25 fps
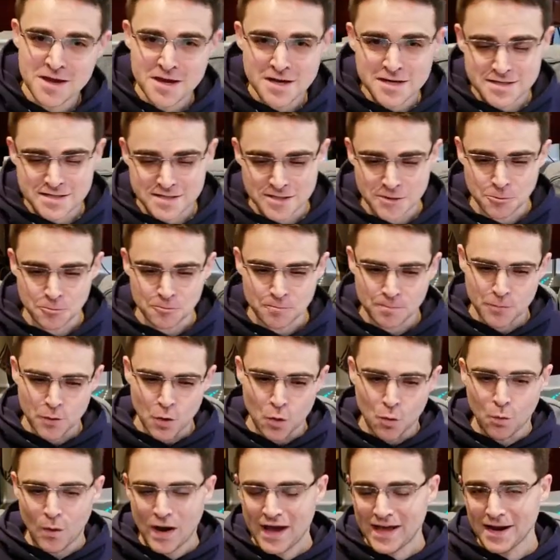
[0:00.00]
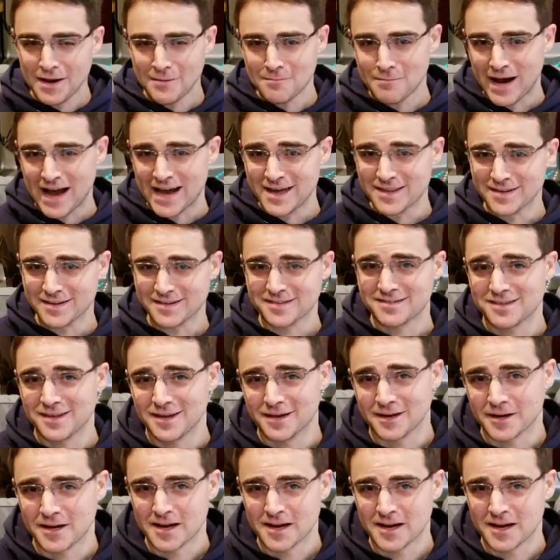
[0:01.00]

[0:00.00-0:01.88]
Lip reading: So why did I buy this thing?